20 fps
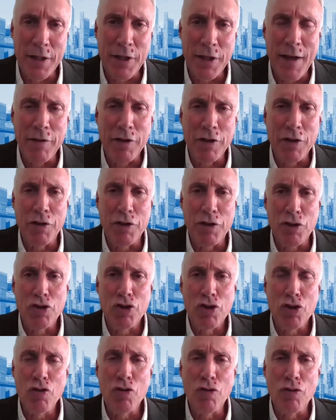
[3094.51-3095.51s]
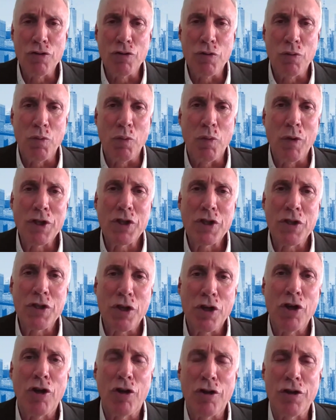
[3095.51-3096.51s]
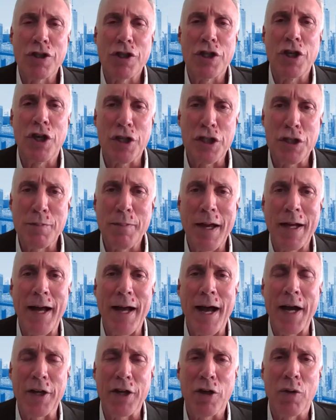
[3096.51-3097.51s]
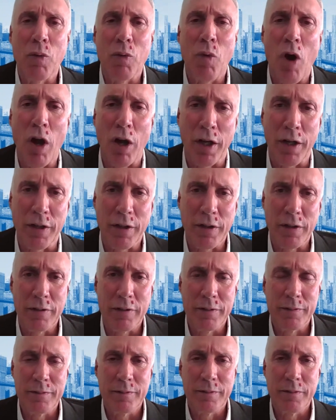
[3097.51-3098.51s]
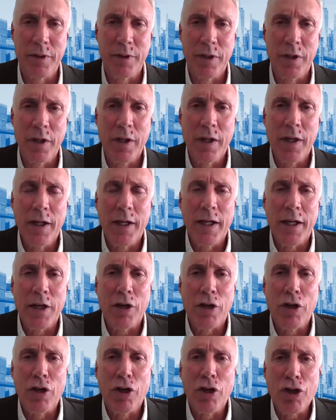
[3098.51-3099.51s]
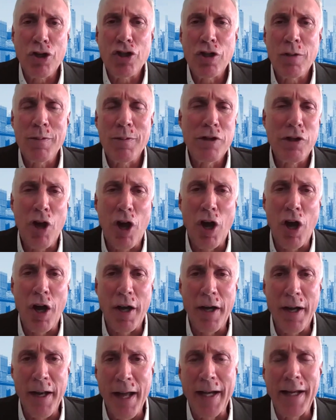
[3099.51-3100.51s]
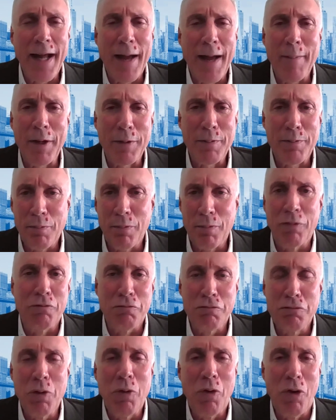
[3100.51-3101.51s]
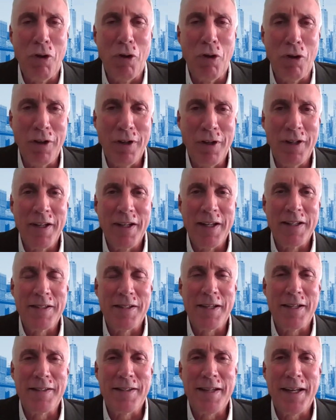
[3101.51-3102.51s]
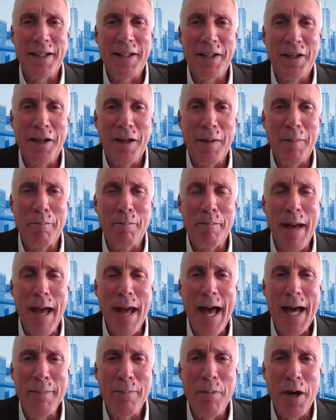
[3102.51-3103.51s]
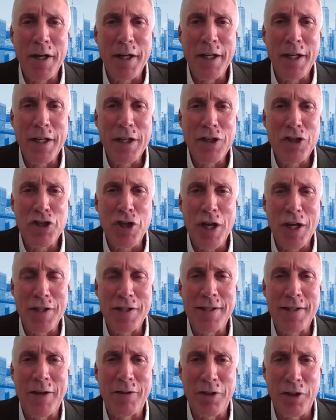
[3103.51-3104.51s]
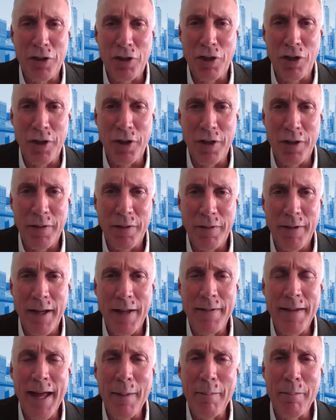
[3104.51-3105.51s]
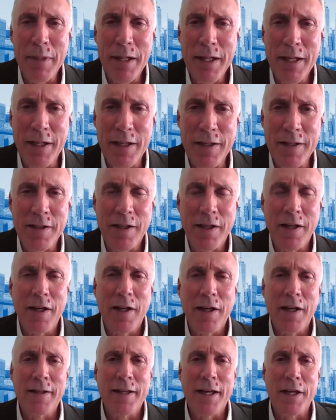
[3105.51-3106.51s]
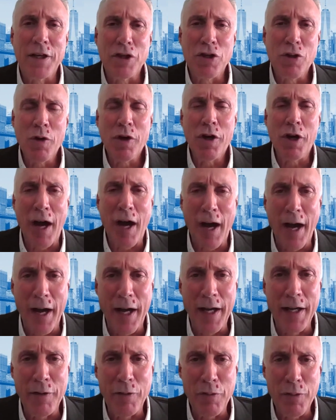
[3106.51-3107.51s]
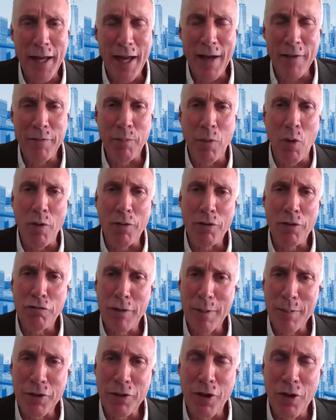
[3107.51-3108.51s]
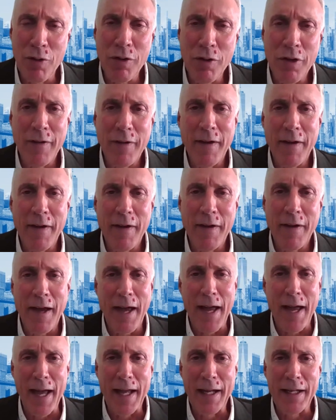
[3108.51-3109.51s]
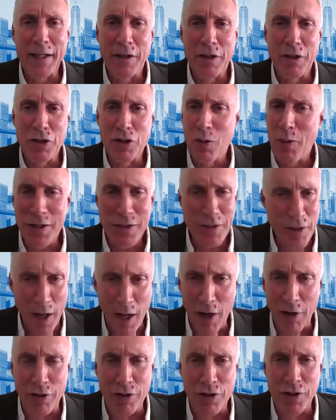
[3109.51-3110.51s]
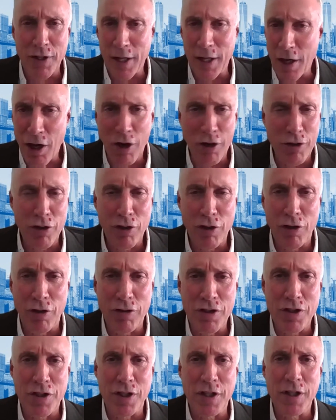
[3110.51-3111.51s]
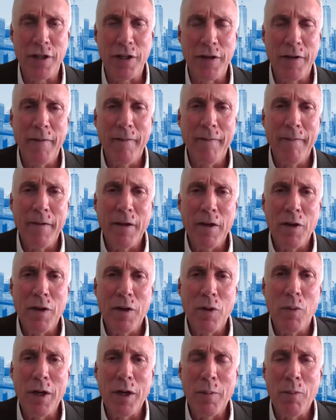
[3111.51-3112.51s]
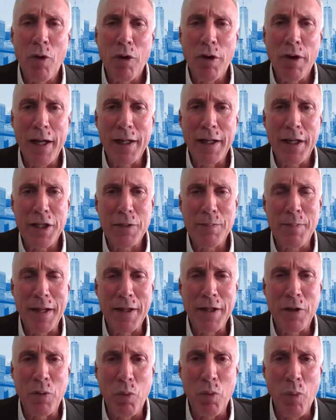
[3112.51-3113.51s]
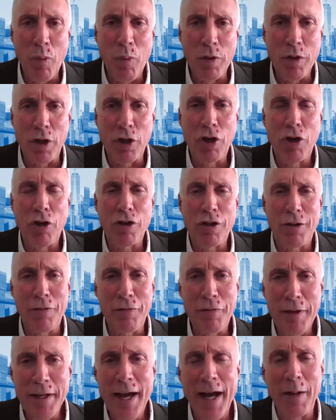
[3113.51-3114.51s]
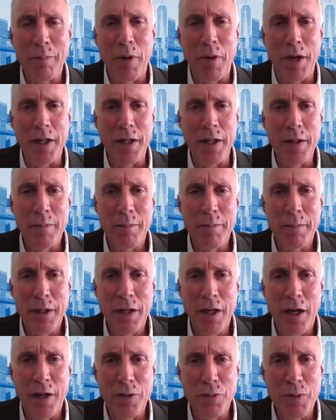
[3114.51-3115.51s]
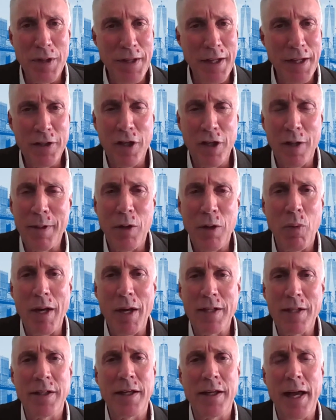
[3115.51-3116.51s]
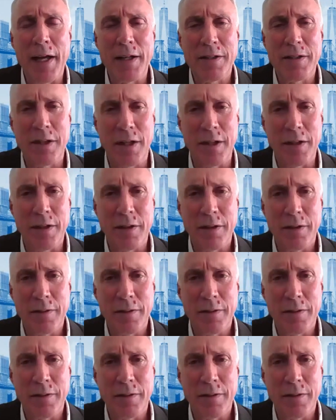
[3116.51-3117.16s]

You choose which currency you're going to spend out of your wallet. Gersham's law, economics rule, says that bad money chases out the good. And that means that you and I, if we have both crypto and US dollars, say hard currency, we are more likely to spend the fiat money because we think it's going to be a wasting asset.